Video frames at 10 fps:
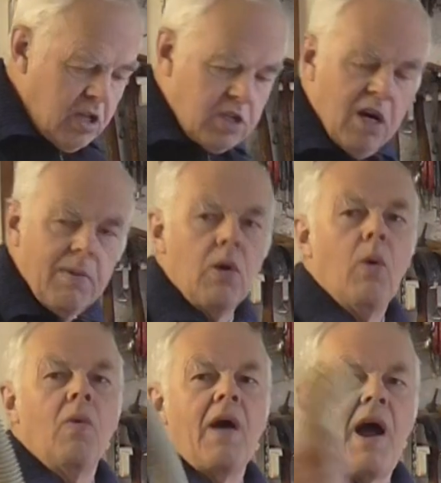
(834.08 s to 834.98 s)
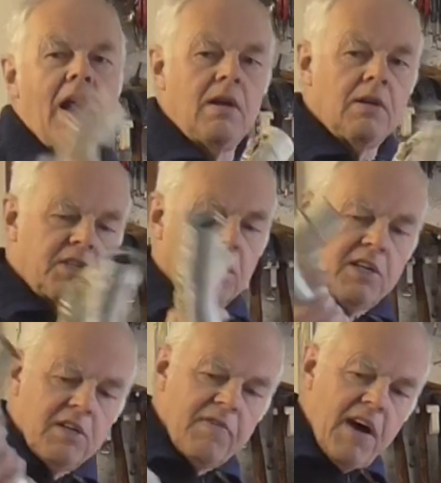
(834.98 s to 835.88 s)
at the time on all their
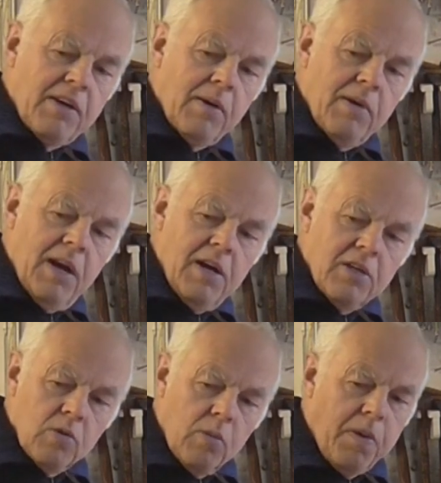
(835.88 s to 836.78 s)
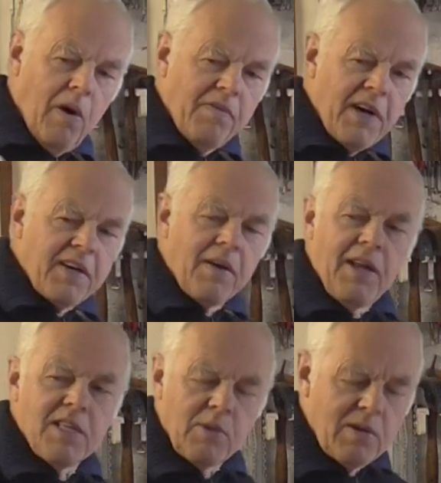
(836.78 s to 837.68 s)
cylinder vacuum cleaners, or pop vacuum
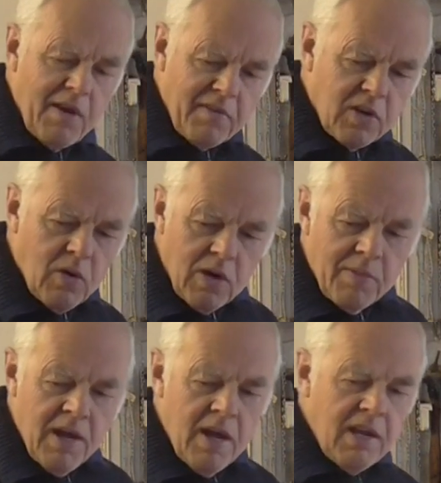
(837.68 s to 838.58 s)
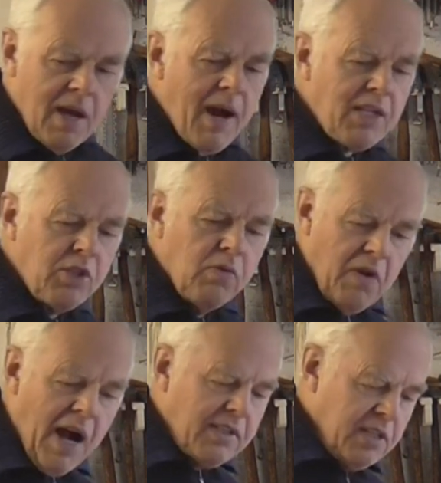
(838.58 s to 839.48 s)
cleaners, what you want to call them. Now, actual
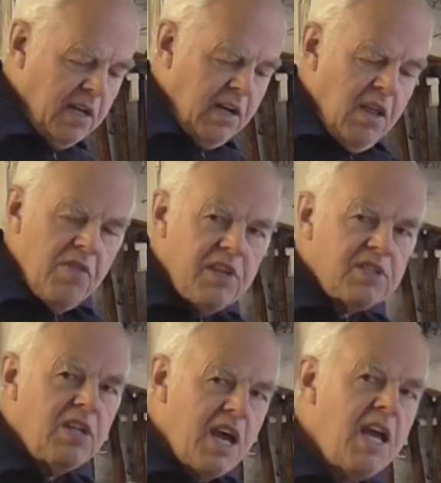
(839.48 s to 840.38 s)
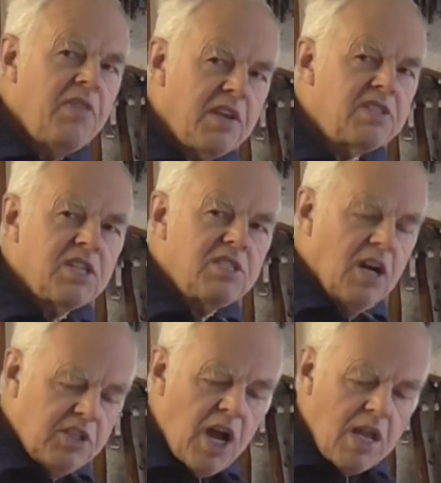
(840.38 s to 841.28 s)
fact, this
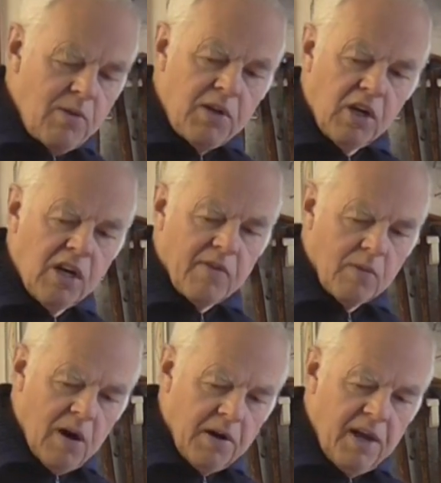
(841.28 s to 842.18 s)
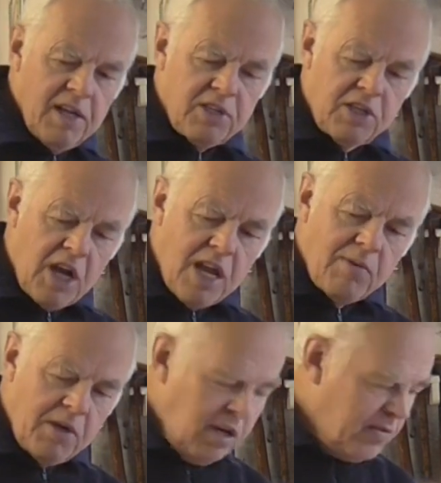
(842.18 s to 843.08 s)
isn't a genuine Hoover one. It's a
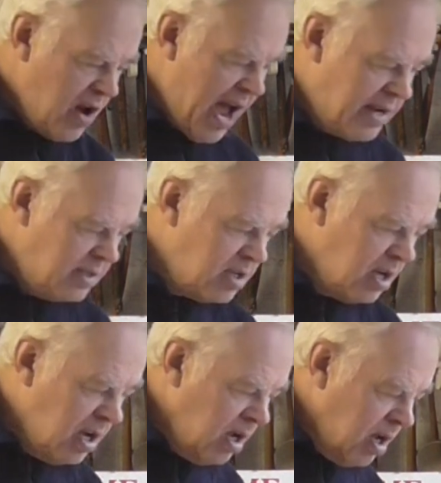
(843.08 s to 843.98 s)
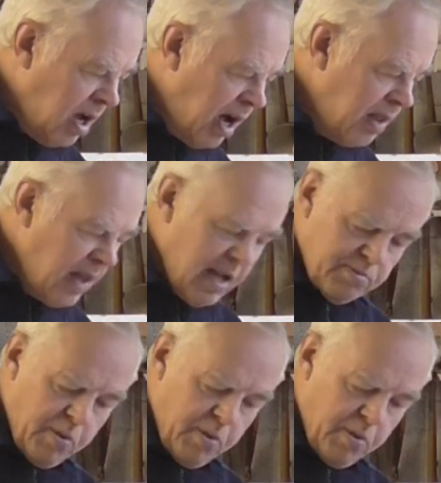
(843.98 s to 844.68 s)
genuine Hoover end, and that's